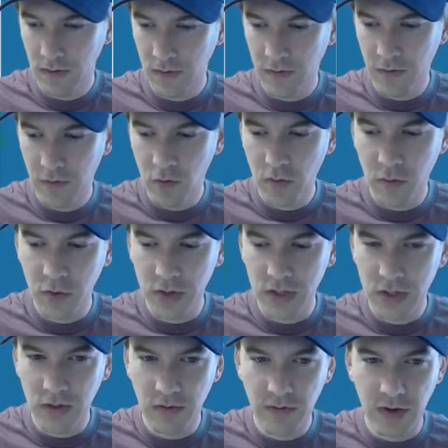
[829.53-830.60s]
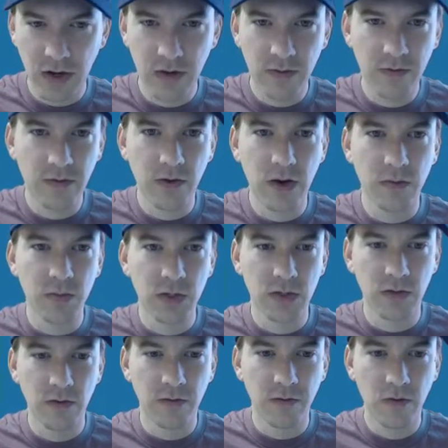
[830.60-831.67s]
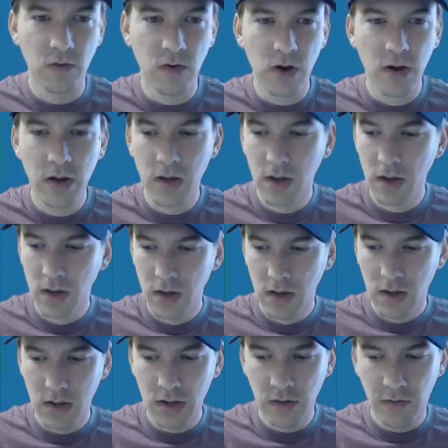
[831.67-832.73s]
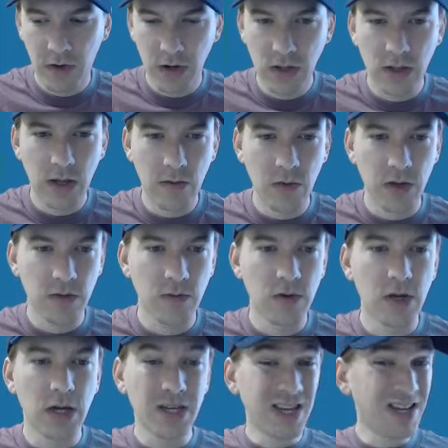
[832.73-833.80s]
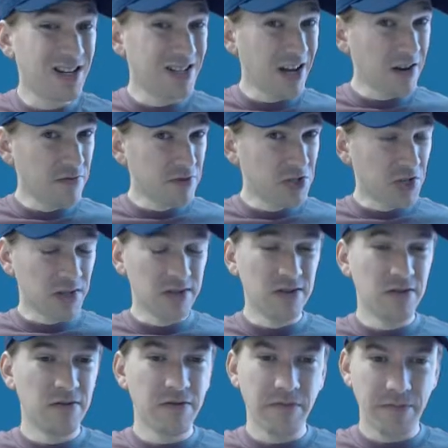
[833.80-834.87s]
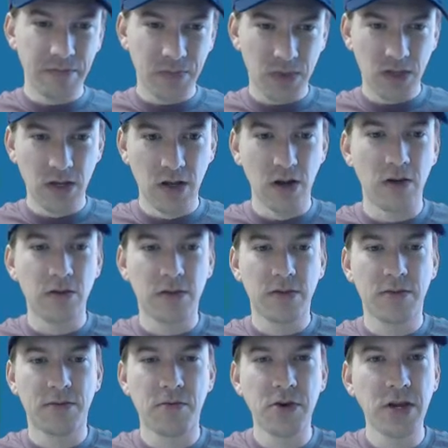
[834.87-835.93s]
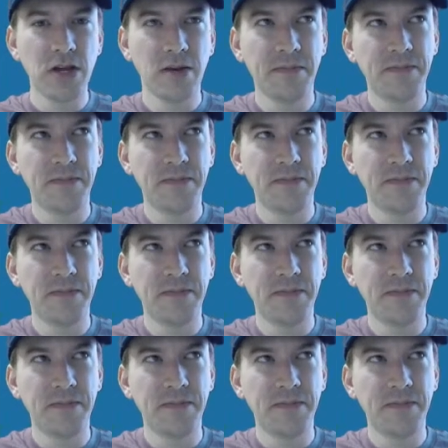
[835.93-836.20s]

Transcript: 4.25 for episode 4, and dividing that by 3, I get an average of 3